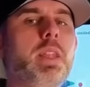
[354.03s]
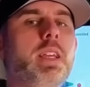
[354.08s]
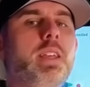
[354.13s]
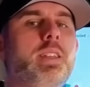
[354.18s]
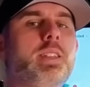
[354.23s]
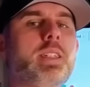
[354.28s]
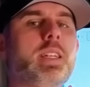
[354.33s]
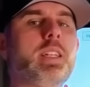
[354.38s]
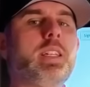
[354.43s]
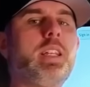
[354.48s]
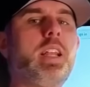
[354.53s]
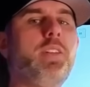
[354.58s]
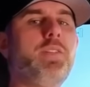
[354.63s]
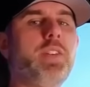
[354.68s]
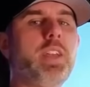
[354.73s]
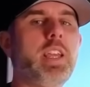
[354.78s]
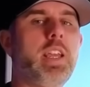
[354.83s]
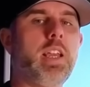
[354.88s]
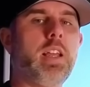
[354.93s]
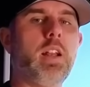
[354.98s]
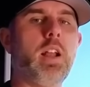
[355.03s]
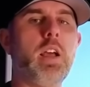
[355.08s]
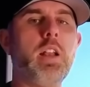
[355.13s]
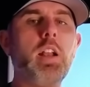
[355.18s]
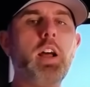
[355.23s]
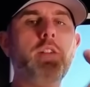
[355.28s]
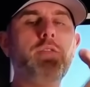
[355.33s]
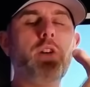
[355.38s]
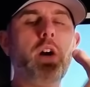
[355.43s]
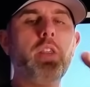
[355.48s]
significant
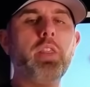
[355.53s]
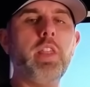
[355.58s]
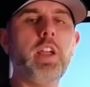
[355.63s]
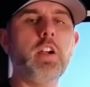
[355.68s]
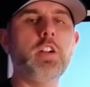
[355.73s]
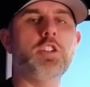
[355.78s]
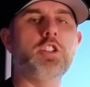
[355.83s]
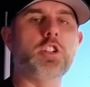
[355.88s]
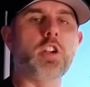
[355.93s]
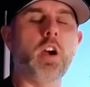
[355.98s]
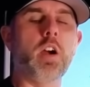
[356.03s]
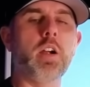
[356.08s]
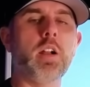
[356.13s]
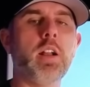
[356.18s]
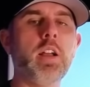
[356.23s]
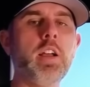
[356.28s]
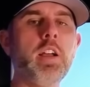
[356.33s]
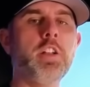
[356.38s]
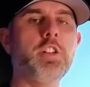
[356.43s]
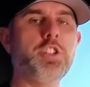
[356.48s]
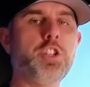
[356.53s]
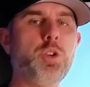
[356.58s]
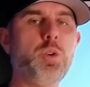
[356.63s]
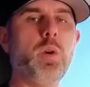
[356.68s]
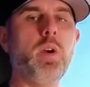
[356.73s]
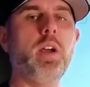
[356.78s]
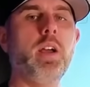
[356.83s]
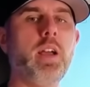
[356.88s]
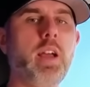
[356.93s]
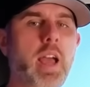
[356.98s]
enough on their chart
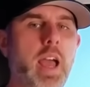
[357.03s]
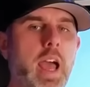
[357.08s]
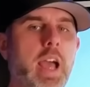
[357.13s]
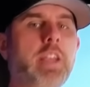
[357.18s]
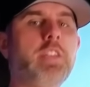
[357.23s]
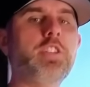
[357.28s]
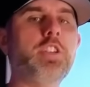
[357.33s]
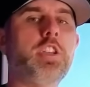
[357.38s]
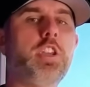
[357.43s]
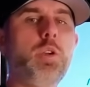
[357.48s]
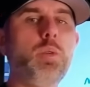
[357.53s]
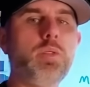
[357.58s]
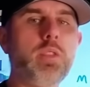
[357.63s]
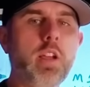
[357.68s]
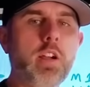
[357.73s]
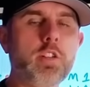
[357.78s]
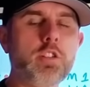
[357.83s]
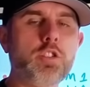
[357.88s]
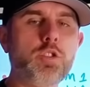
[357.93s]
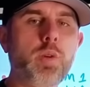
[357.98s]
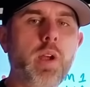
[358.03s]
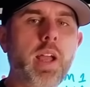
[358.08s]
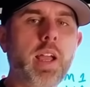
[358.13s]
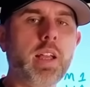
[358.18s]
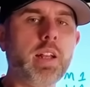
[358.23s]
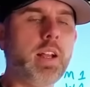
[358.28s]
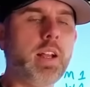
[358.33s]
to execute their trade.